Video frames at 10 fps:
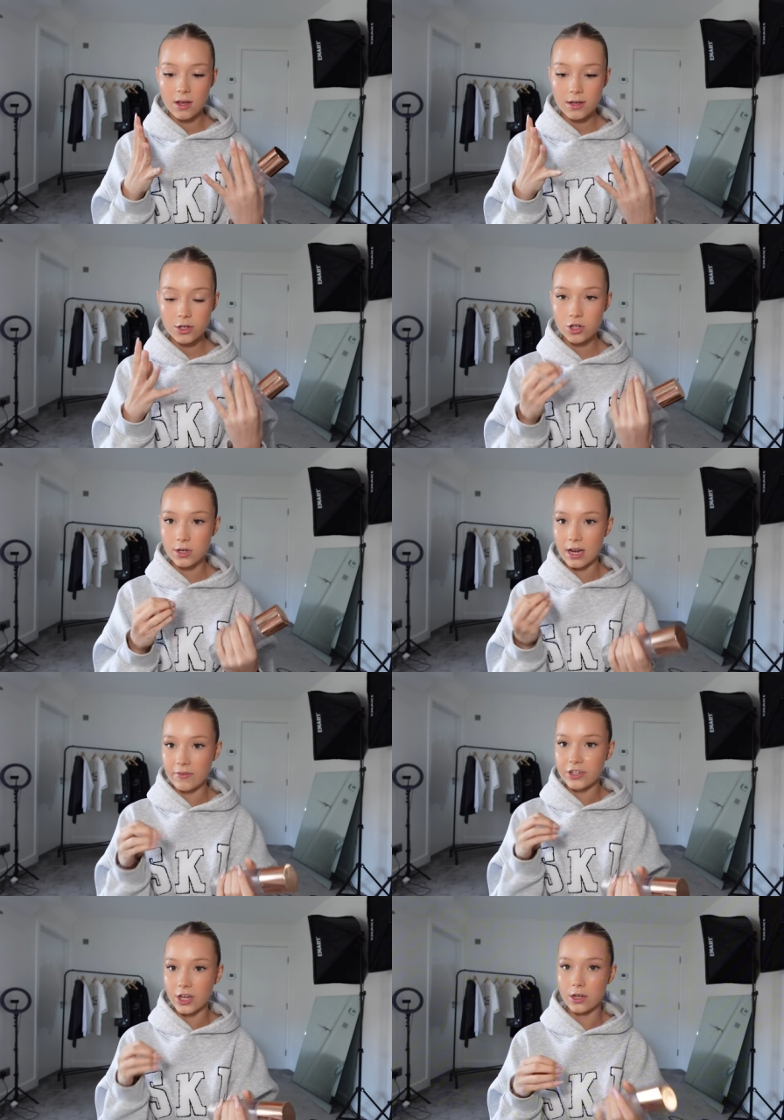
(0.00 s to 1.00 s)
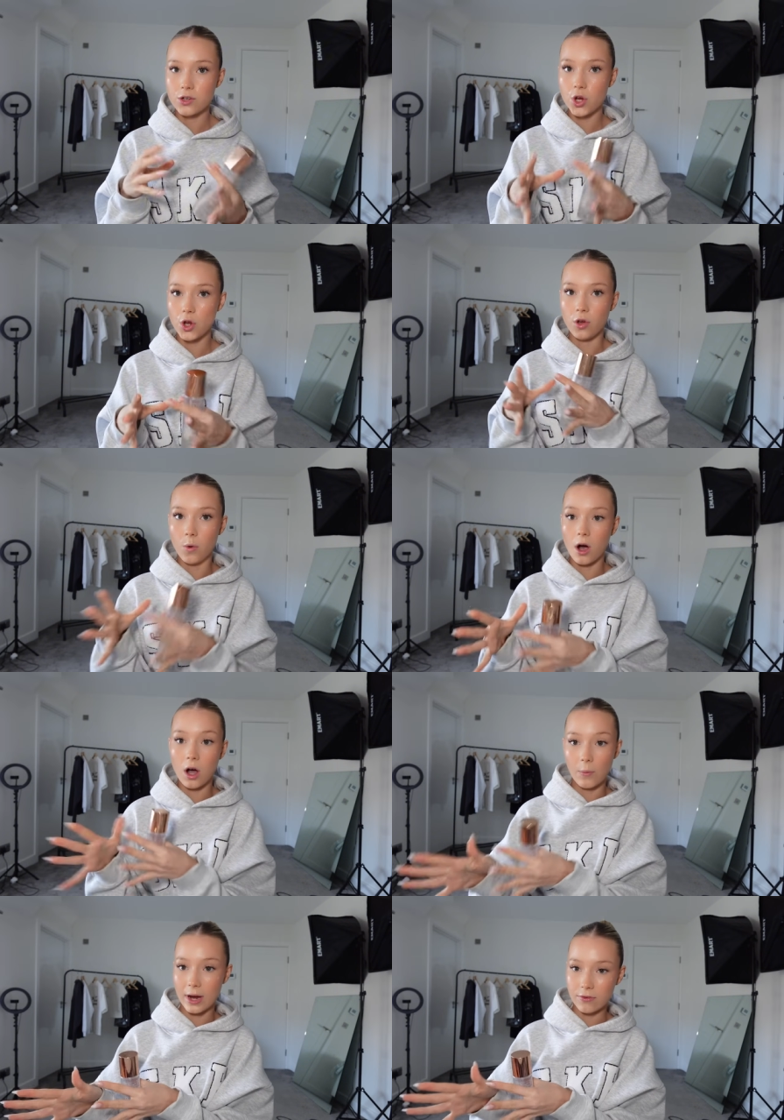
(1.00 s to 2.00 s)
should never change who you are
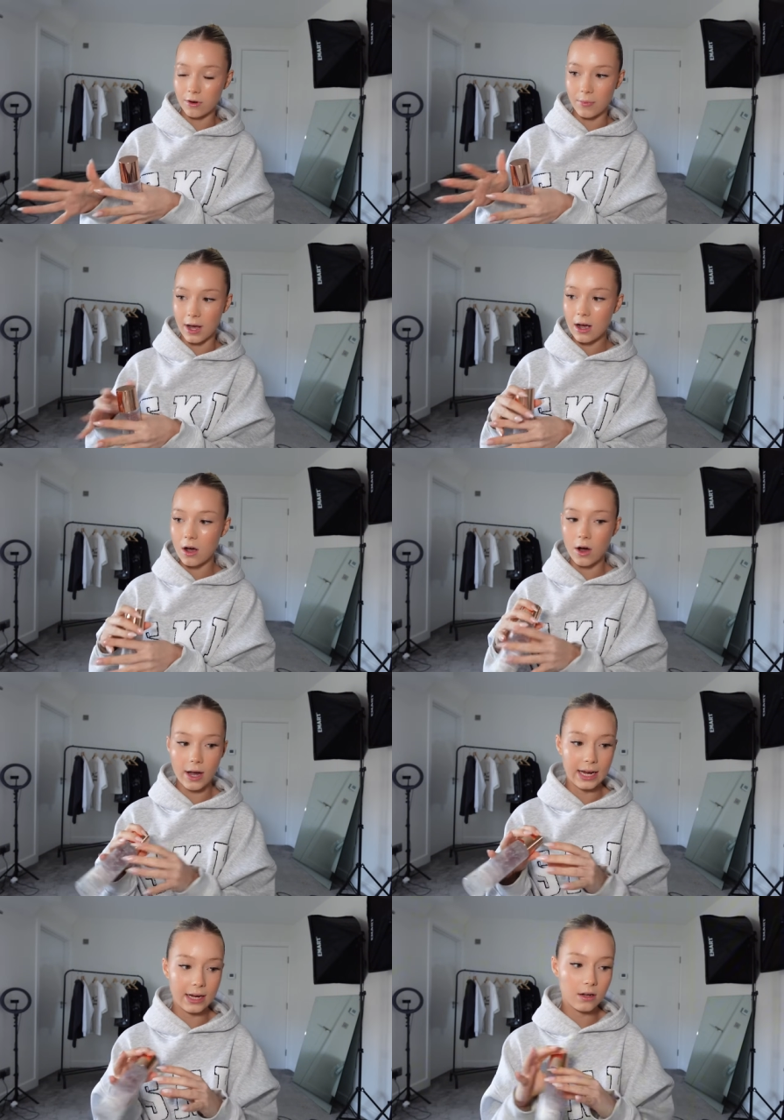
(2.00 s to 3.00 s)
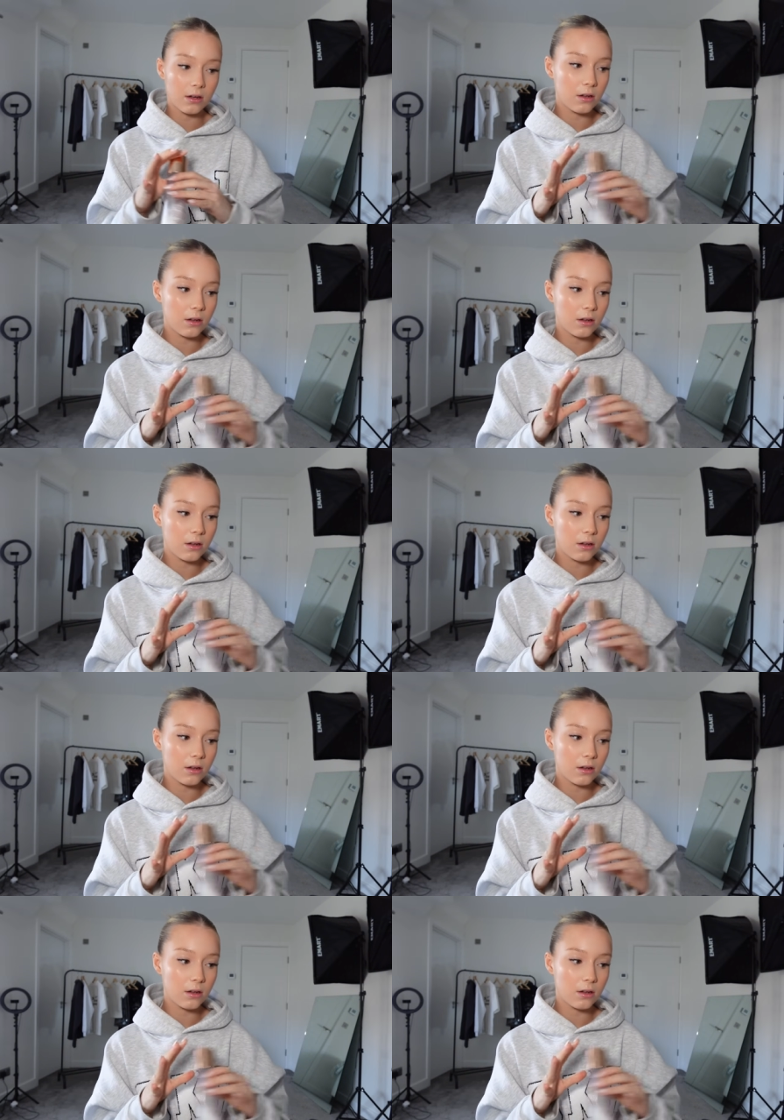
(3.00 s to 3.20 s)
away from that. I